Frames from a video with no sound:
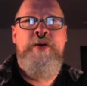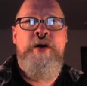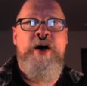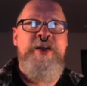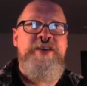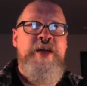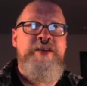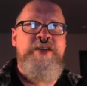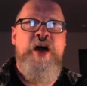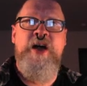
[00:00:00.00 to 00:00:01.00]

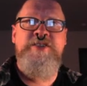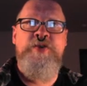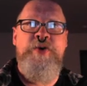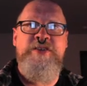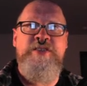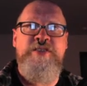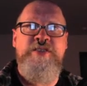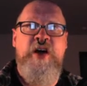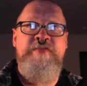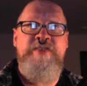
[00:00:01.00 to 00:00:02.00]
Unintended consequences.
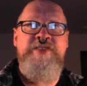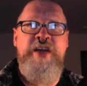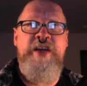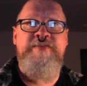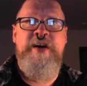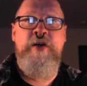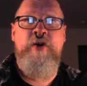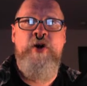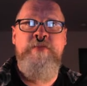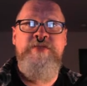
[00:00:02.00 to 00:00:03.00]
Confiscating
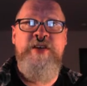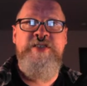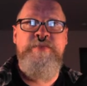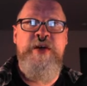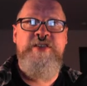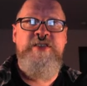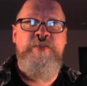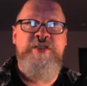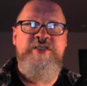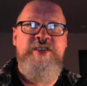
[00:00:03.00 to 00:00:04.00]
firearms doesn't make
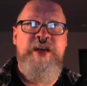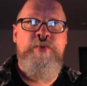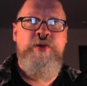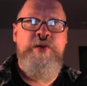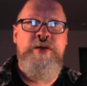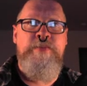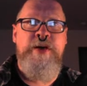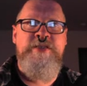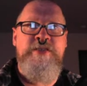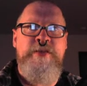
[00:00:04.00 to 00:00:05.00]
someone stable, it
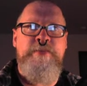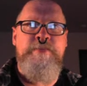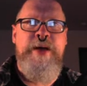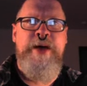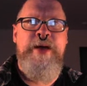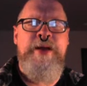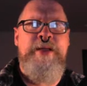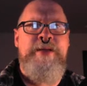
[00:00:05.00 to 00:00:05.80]
makes them mad.